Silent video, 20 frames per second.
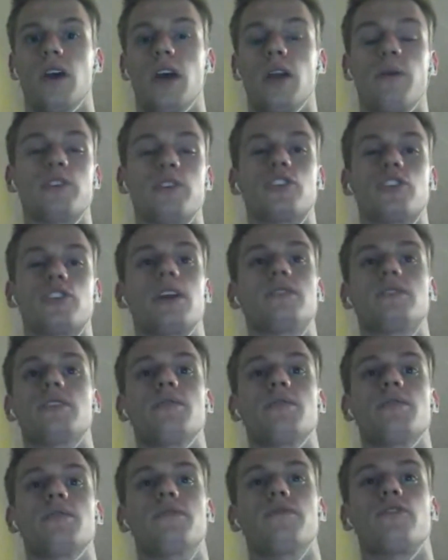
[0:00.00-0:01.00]
Anyway, see, I didn't see
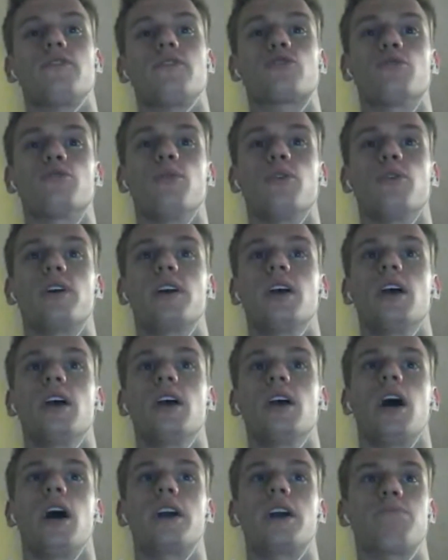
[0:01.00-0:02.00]
the Virtual Boy.
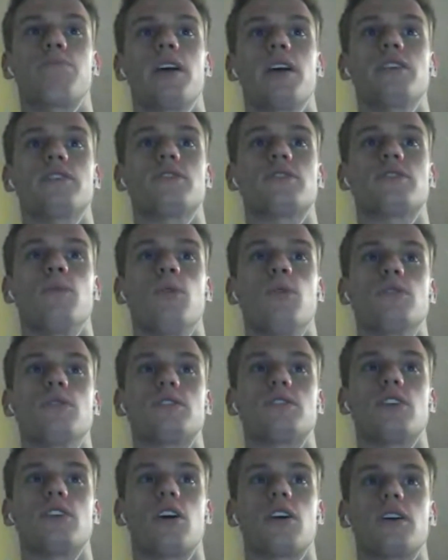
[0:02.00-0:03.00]
I did play some
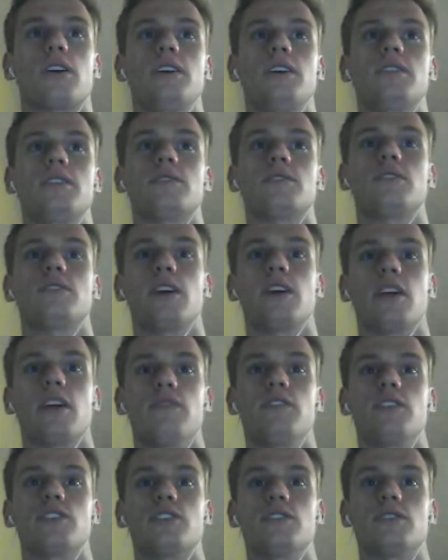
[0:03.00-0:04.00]
old Ataris and
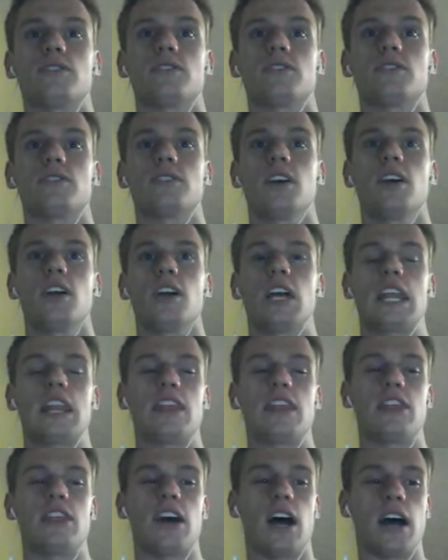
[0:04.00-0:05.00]
Intellivisions.
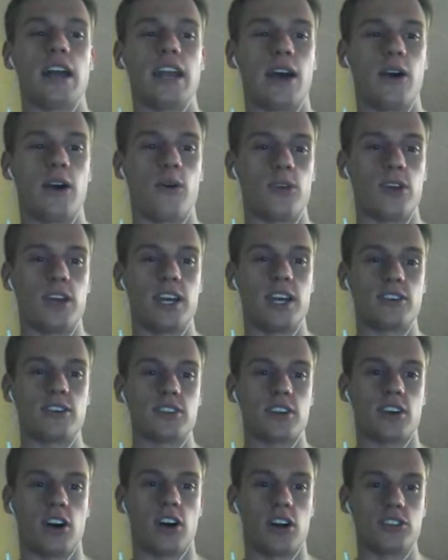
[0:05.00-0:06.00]
Now, here's
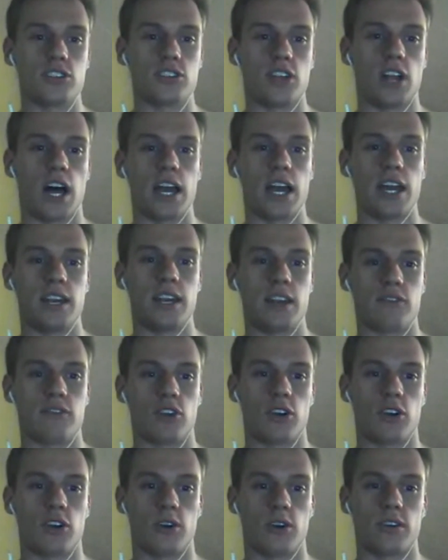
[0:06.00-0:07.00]
a console I had never
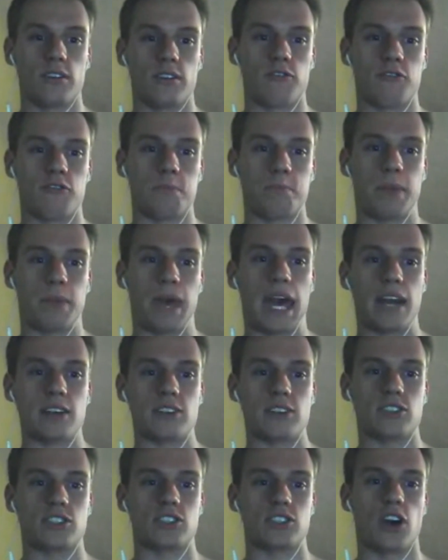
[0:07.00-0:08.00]
heard of,
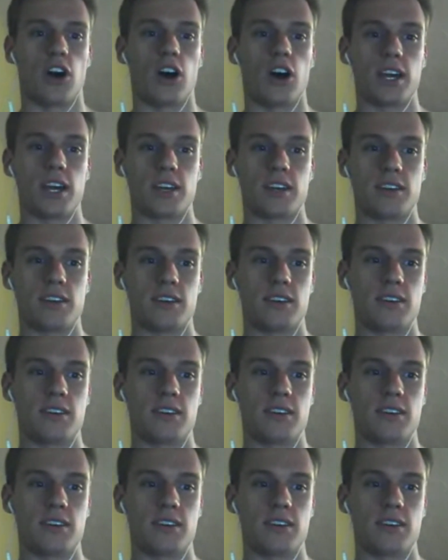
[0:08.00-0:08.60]
Panasonic.